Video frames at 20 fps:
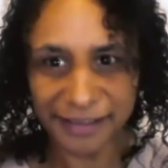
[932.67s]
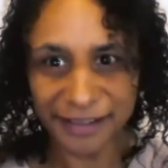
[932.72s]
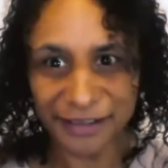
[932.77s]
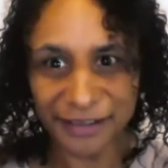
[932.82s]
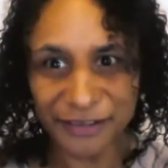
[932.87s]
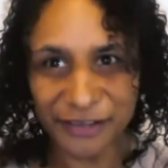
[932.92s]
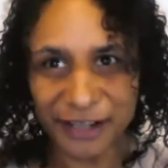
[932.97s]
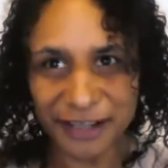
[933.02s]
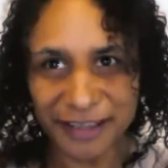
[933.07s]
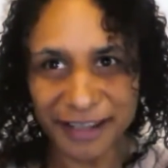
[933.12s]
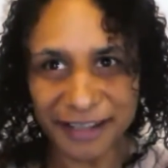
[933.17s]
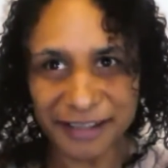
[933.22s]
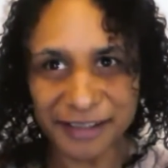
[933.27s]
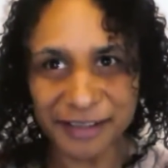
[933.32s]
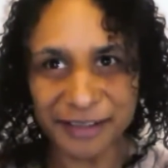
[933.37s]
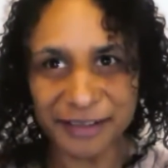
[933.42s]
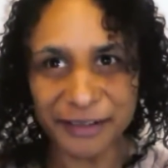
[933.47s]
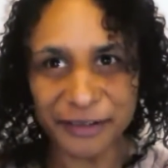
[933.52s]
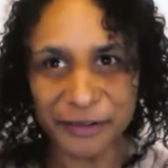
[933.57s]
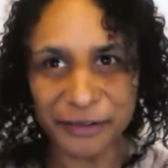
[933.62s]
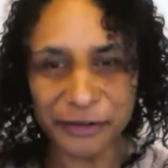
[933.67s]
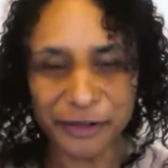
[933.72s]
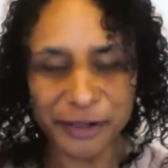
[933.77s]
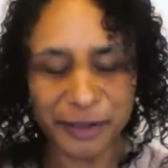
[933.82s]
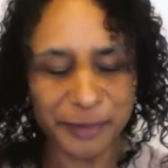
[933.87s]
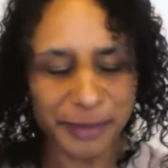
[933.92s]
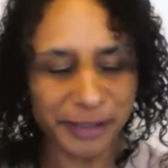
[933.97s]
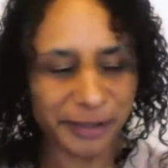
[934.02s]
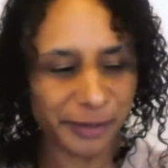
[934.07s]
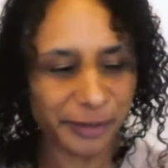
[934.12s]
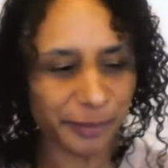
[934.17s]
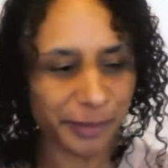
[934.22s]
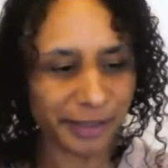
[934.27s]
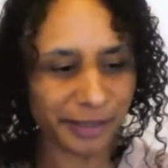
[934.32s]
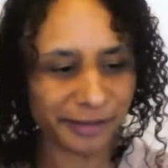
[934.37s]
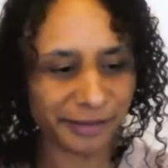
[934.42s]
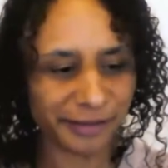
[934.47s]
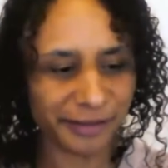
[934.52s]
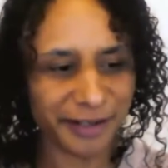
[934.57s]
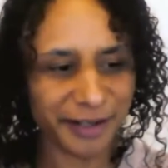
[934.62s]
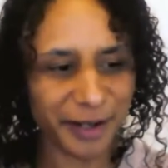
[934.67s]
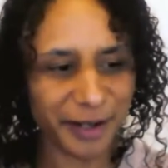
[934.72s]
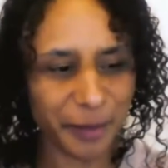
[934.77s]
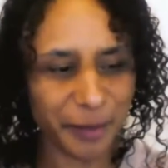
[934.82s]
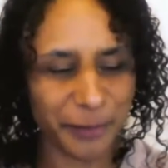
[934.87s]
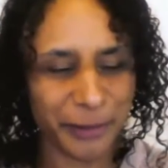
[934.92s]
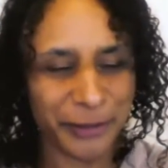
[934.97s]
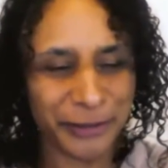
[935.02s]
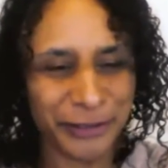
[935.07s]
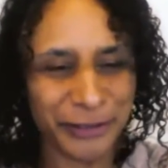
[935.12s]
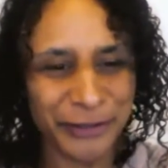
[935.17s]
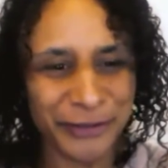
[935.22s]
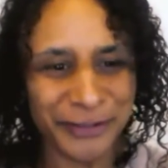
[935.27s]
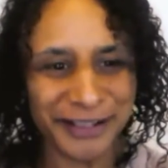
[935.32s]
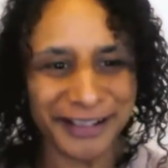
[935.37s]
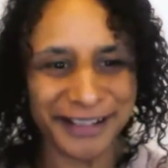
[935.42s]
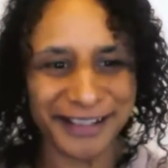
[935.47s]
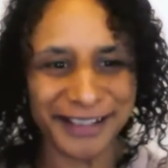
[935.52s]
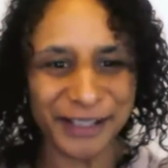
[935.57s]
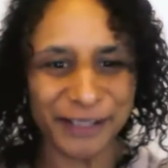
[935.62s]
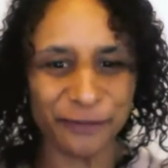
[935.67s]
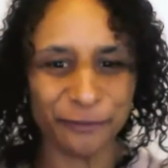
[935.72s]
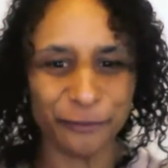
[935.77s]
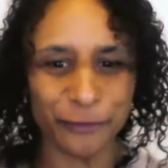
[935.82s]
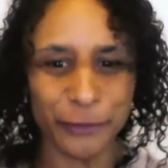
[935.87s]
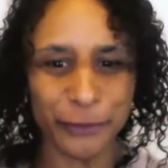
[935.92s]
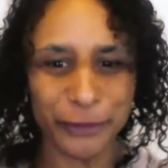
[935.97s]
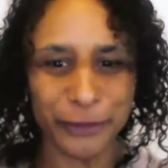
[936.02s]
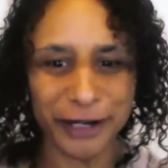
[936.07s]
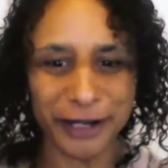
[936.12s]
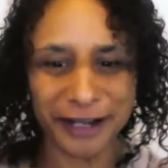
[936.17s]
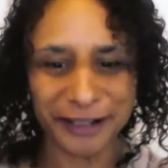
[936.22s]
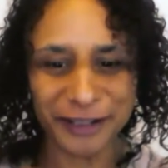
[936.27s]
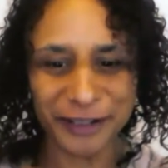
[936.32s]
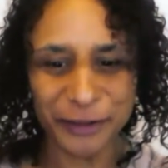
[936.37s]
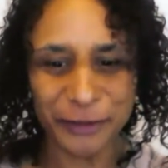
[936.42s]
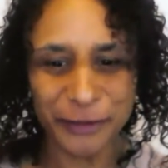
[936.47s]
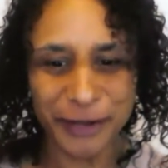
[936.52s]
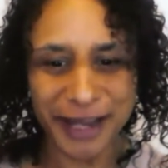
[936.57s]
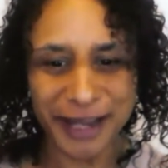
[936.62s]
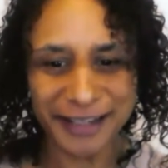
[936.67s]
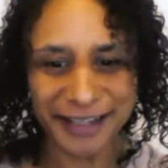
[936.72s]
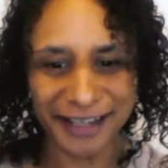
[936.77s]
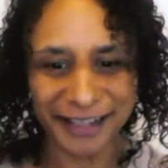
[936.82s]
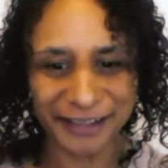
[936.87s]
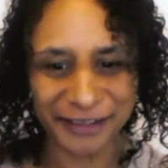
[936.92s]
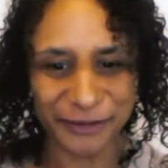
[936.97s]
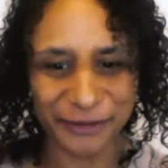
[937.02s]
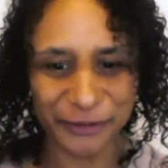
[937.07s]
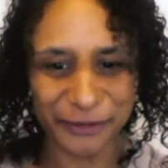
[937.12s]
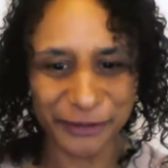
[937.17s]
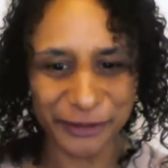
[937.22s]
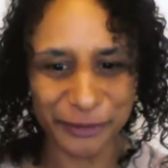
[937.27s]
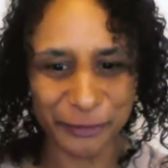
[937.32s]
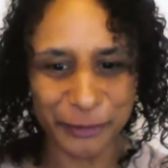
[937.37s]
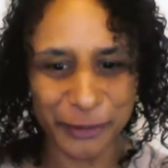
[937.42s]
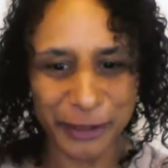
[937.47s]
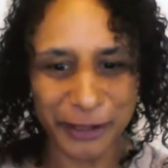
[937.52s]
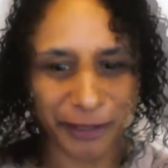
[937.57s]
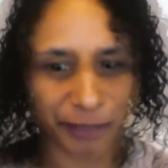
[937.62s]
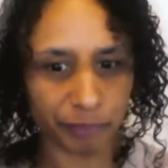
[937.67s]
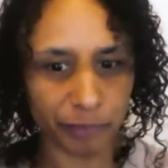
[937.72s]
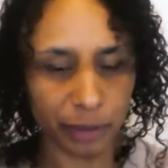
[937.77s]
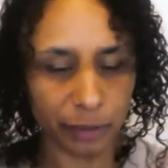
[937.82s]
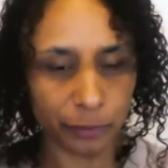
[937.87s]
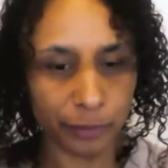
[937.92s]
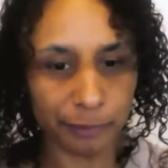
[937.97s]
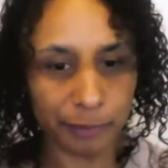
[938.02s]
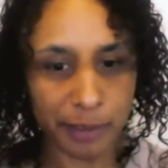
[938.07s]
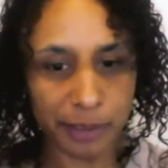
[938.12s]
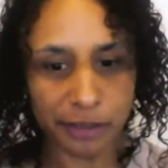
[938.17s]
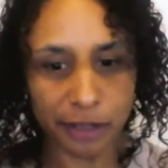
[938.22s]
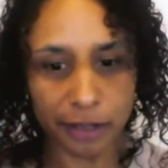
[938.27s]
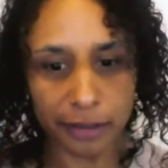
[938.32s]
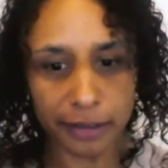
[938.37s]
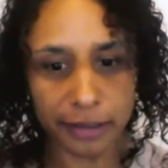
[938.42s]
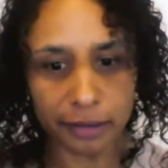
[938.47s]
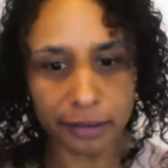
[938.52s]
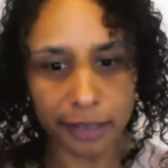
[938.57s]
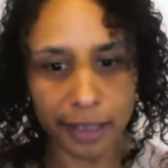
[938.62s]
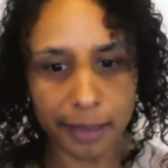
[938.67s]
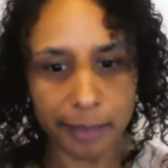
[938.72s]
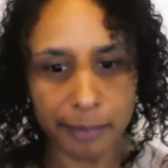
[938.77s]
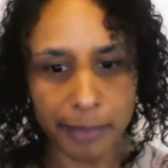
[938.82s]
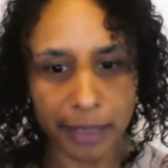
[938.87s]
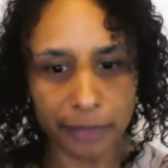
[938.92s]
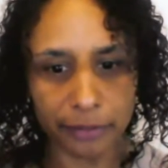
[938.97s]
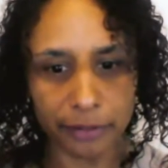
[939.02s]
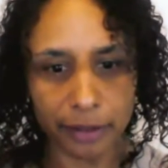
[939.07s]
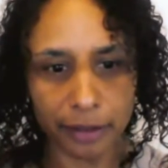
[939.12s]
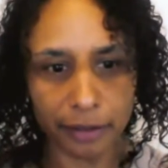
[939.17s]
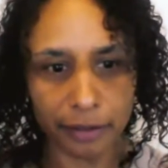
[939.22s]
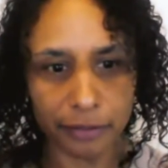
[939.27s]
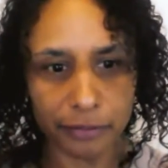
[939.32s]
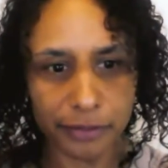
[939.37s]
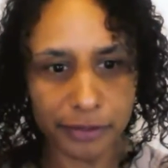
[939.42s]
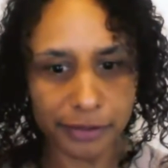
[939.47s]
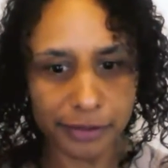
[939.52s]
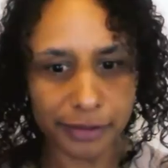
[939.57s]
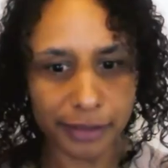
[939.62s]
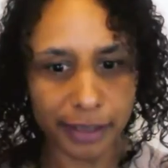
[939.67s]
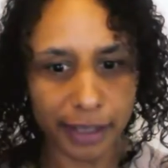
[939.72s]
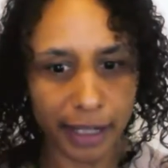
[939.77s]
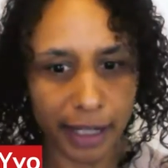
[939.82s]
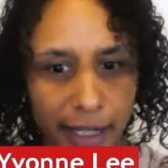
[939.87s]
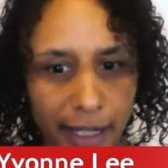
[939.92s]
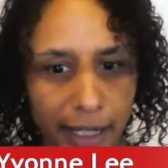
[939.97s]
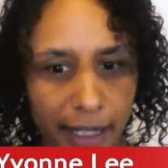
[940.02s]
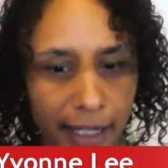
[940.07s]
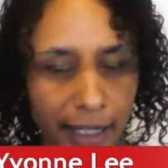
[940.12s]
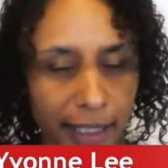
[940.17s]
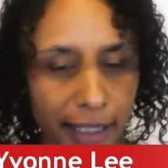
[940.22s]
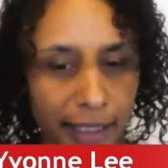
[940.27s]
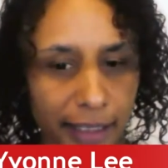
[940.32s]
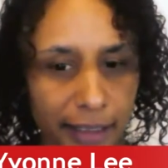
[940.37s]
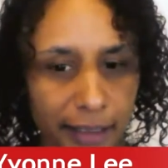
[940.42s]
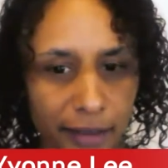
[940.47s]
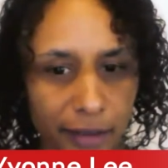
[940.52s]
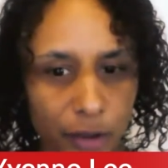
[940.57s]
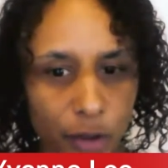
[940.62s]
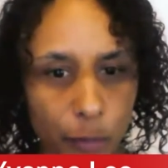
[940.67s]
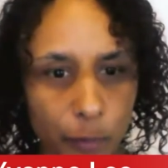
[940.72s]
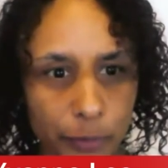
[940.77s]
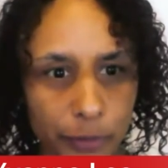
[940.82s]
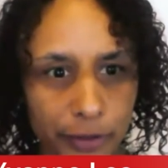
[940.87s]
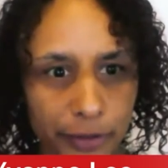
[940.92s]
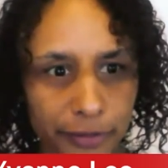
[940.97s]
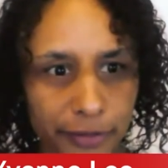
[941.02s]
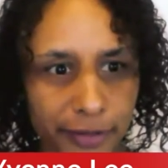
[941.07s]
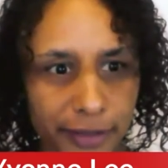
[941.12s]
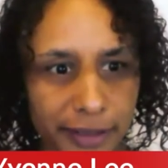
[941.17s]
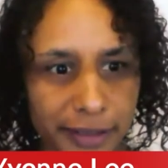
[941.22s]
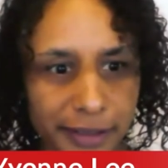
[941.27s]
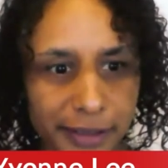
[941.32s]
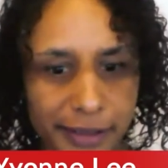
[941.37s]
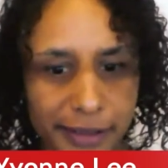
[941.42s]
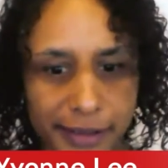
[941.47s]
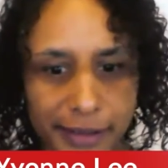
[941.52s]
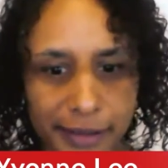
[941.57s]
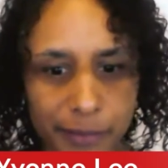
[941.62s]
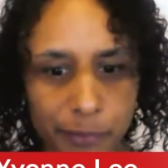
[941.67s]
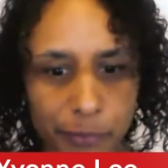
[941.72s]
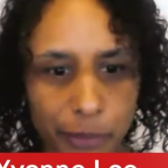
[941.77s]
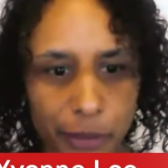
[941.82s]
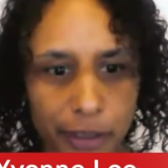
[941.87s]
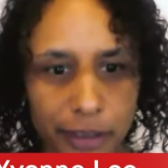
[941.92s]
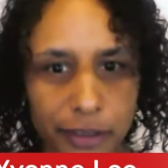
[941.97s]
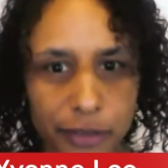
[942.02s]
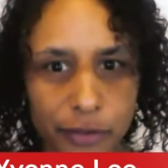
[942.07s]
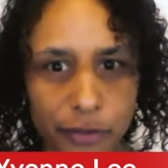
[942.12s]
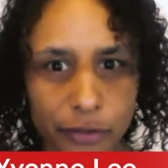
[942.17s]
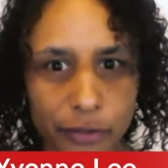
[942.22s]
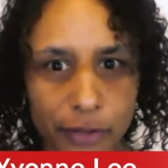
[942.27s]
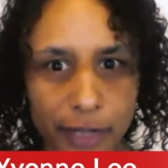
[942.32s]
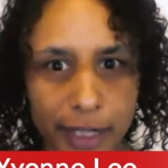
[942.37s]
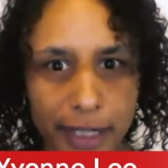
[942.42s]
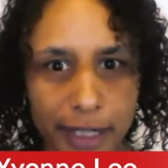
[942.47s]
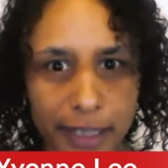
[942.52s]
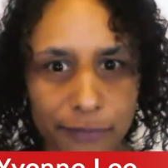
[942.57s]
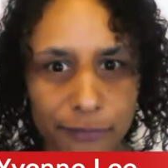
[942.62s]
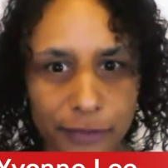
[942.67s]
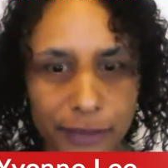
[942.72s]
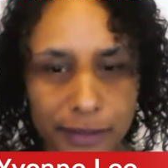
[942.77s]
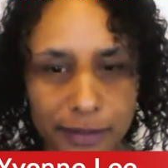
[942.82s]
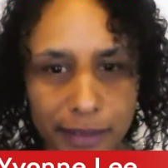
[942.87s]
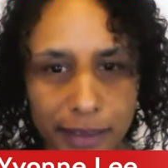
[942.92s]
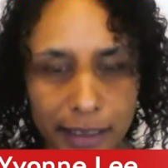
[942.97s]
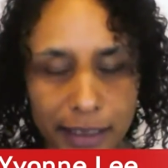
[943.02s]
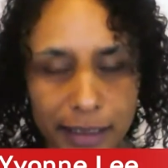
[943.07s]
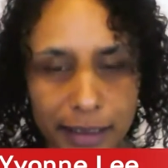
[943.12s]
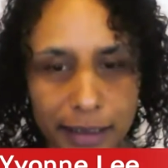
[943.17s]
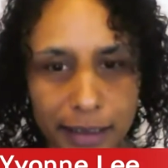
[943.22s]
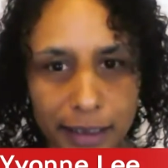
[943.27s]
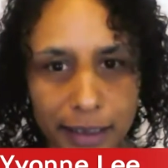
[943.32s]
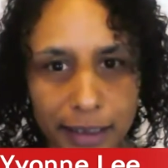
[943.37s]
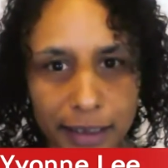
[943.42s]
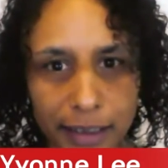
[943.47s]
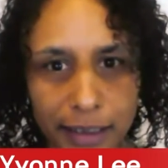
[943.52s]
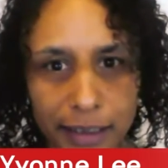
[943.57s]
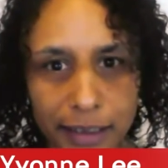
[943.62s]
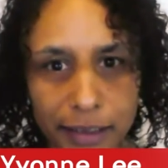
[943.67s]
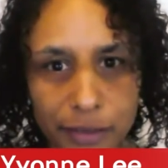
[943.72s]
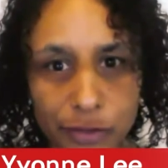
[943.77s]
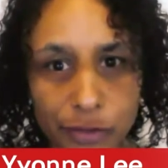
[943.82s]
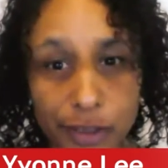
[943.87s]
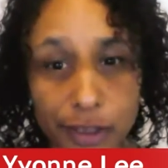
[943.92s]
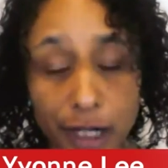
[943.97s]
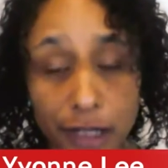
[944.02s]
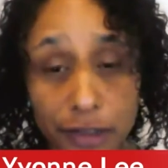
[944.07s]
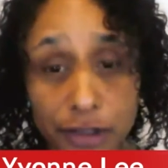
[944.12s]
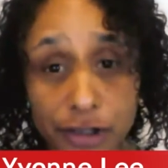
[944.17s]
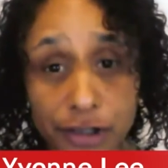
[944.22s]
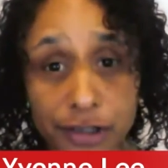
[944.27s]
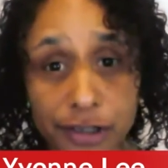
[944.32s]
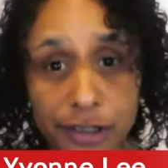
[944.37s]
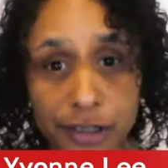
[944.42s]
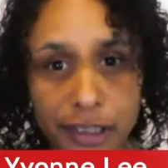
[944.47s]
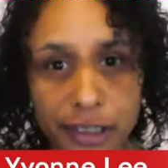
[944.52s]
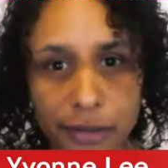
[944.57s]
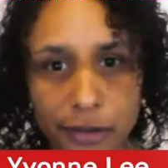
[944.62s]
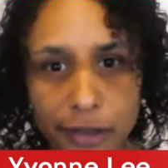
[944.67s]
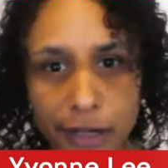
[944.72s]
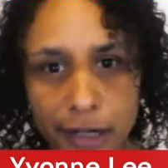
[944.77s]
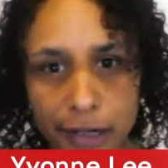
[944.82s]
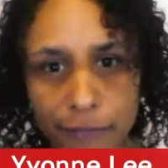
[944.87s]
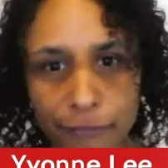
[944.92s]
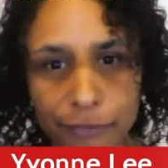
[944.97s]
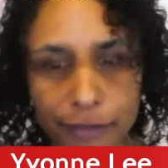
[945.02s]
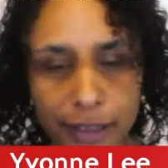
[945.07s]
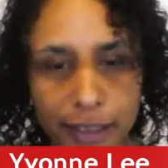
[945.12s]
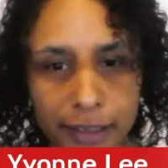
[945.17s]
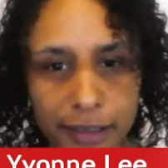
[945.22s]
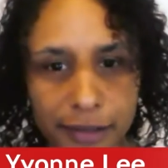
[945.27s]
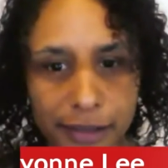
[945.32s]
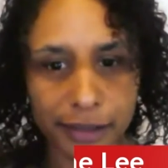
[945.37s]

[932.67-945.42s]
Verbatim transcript: It sounds like there's going to be some exciting opportunities for QA testers as well. We've been talking a lot about nodes, and I hope that this brought you a great introduction to the Internet of